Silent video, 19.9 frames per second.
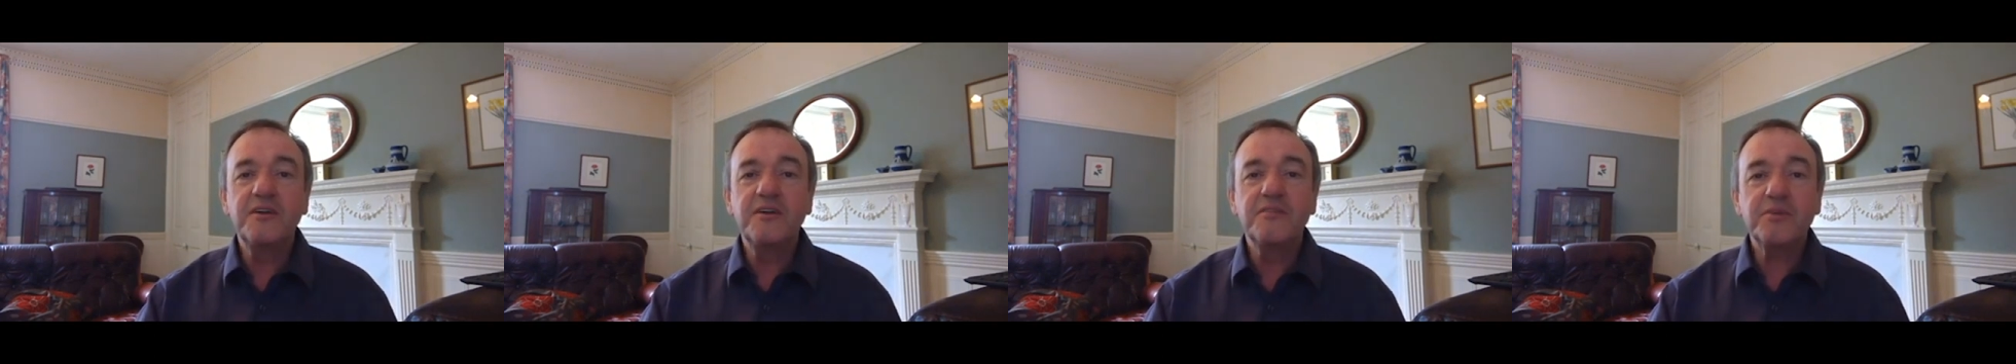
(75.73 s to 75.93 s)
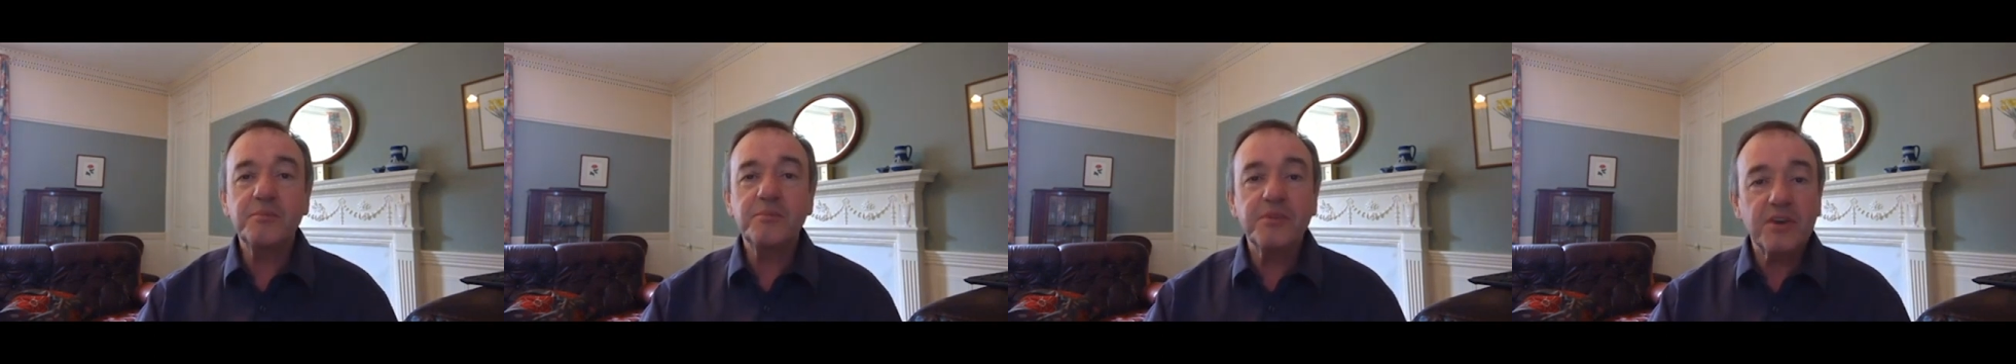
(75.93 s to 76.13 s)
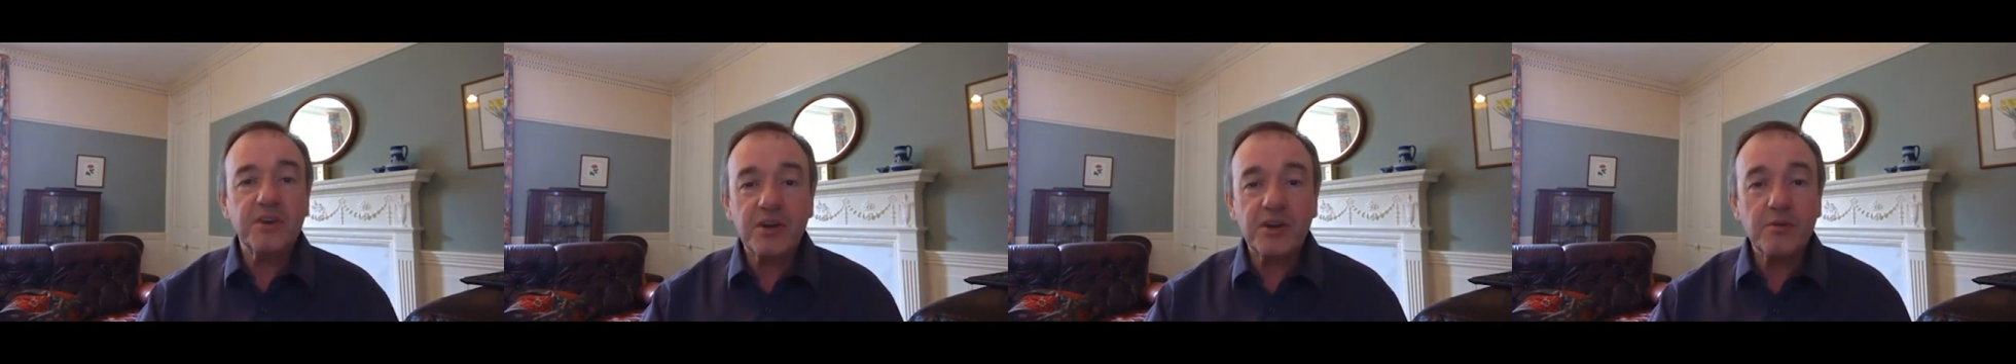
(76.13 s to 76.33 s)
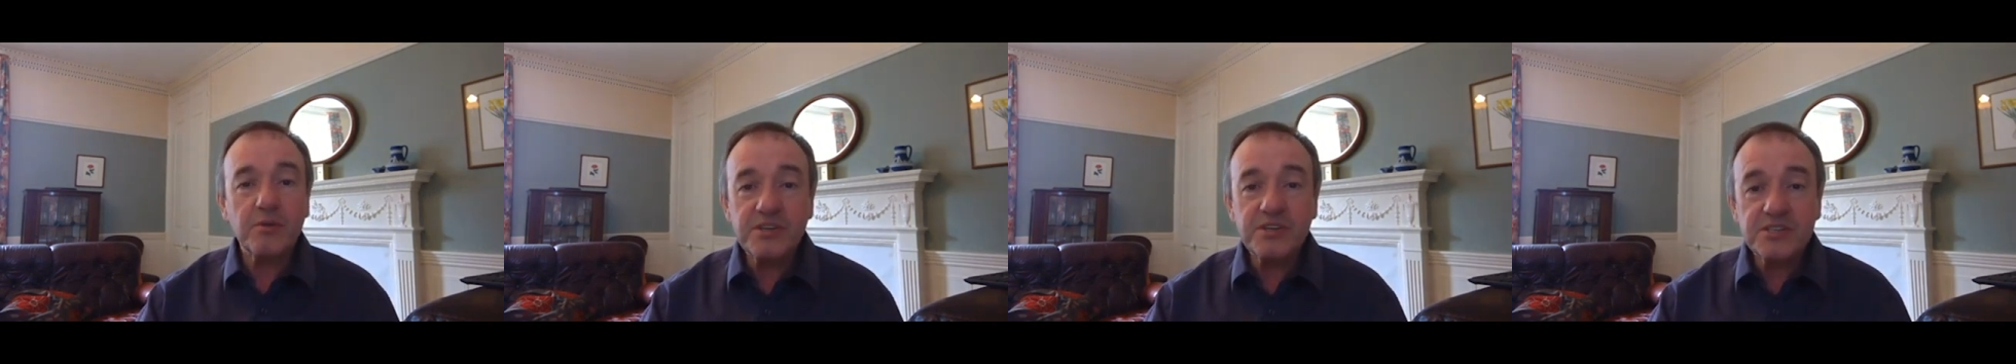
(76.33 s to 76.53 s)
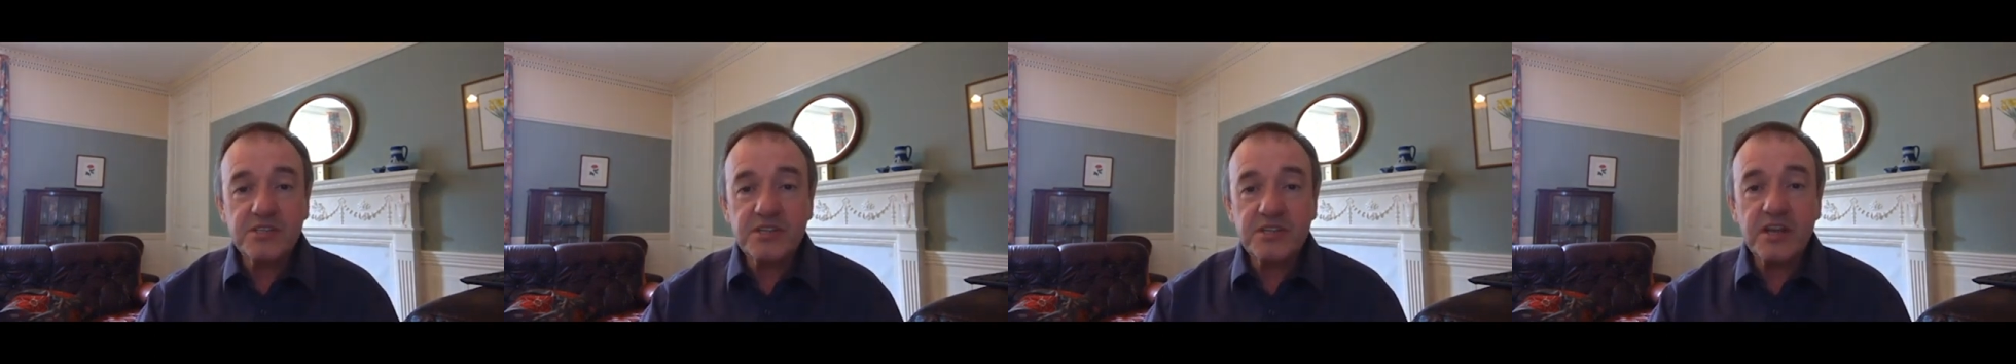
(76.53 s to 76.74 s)
from the Crown
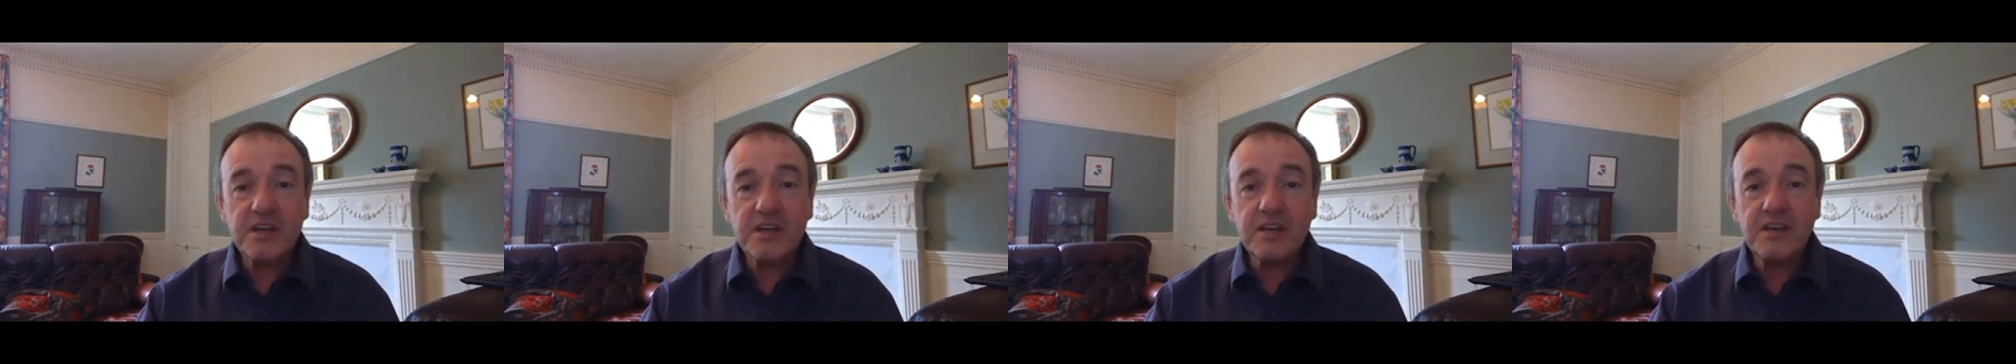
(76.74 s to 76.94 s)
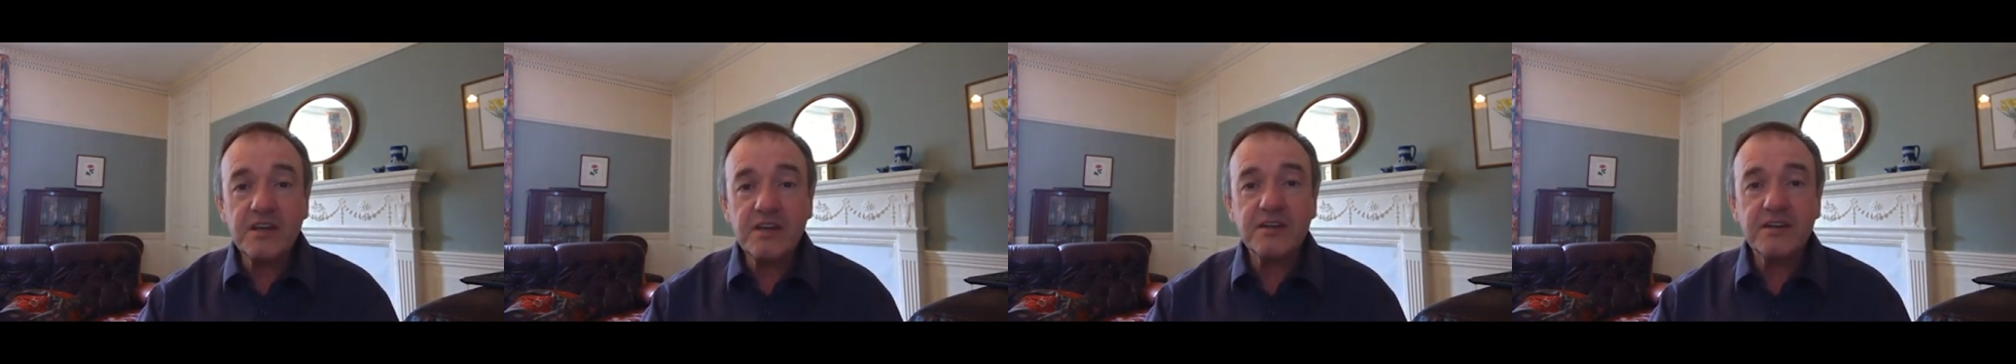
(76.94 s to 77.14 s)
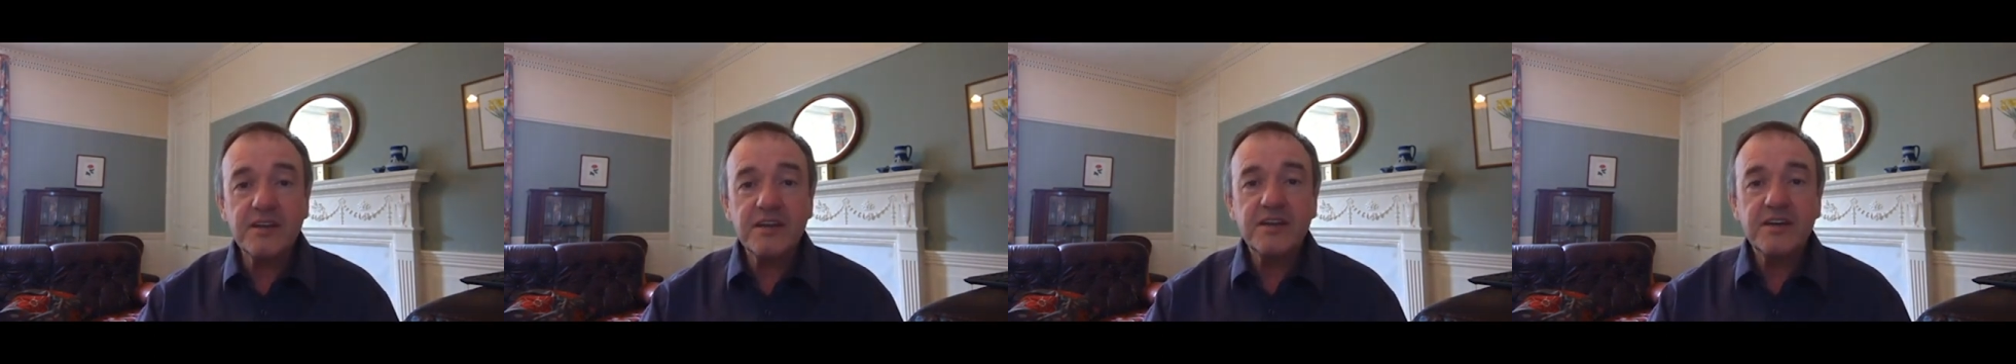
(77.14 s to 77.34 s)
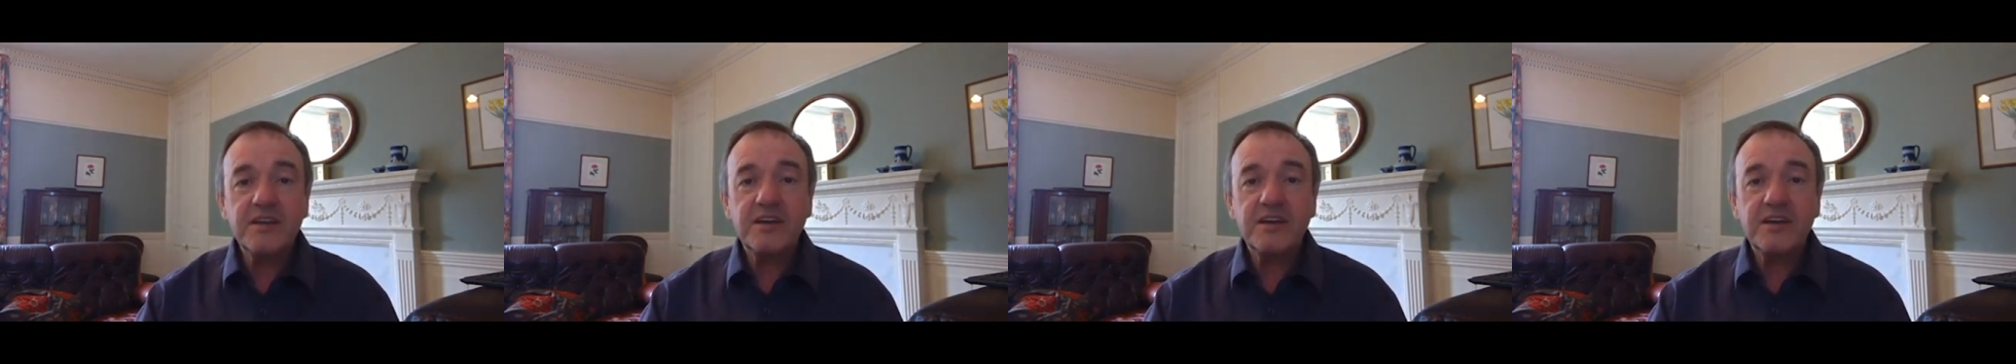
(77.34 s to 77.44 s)
Estate.